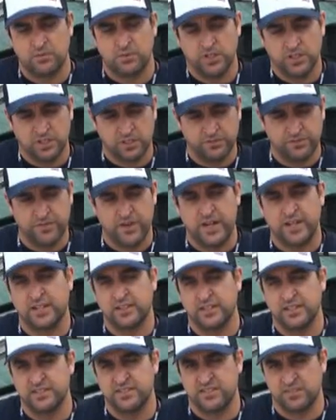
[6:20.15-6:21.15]
where you can find a
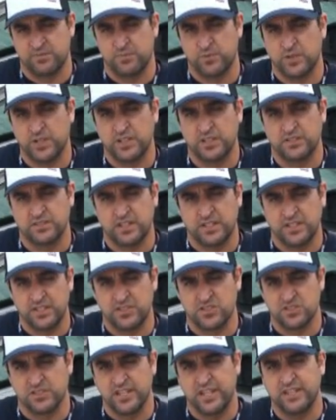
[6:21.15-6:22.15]
list of marinas on
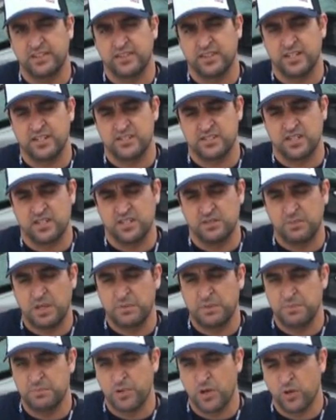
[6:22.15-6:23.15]
each lake that you may
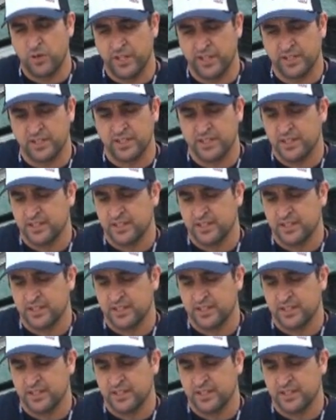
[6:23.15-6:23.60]
be boating.